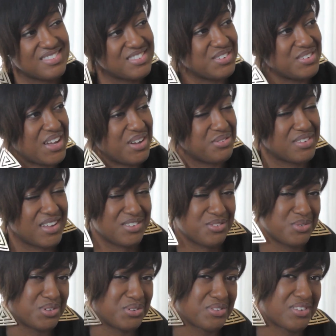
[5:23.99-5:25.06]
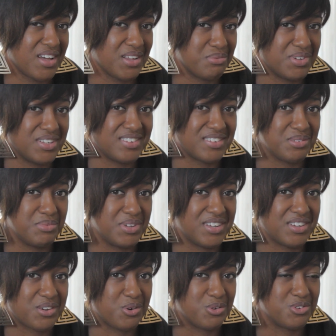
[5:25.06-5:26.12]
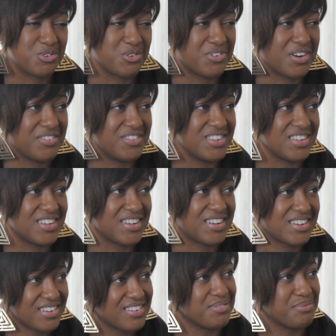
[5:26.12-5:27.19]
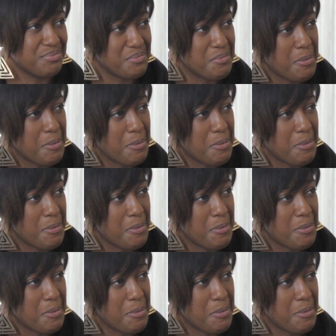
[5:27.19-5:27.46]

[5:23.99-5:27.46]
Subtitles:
so that's what it kind of means to me, coach over everything. Mm-hmm.